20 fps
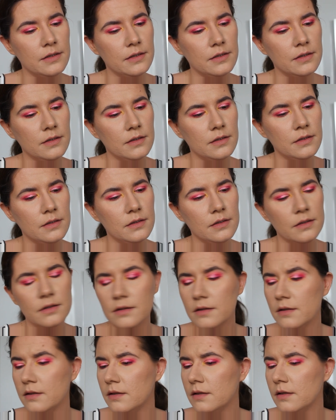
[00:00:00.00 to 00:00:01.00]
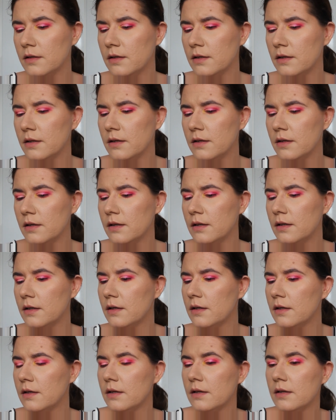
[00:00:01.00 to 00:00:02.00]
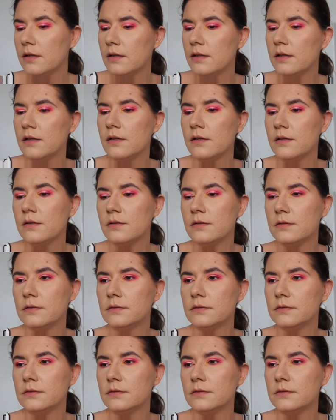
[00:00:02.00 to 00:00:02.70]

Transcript: (silence)